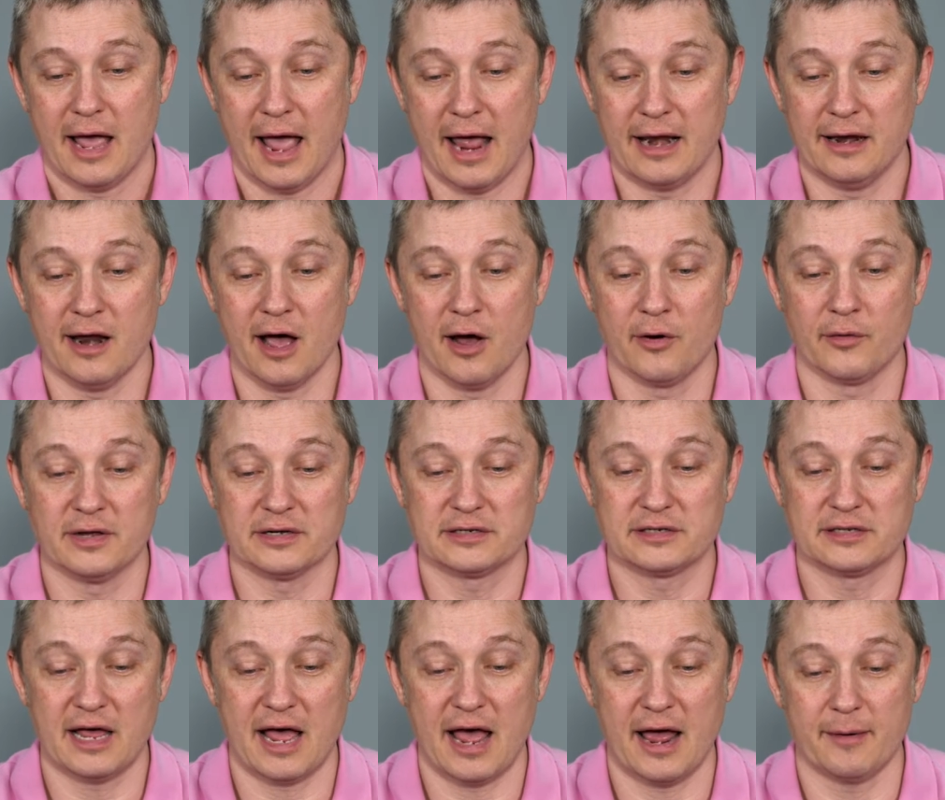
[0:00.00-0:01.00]
And
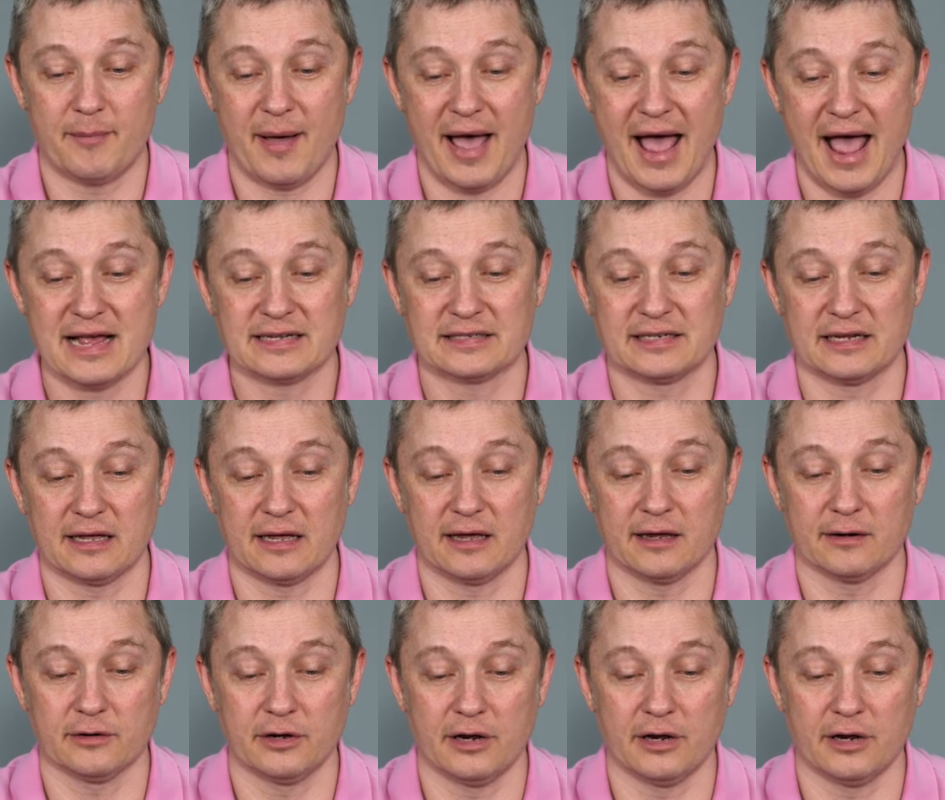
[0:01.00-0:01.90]
notice that passing it,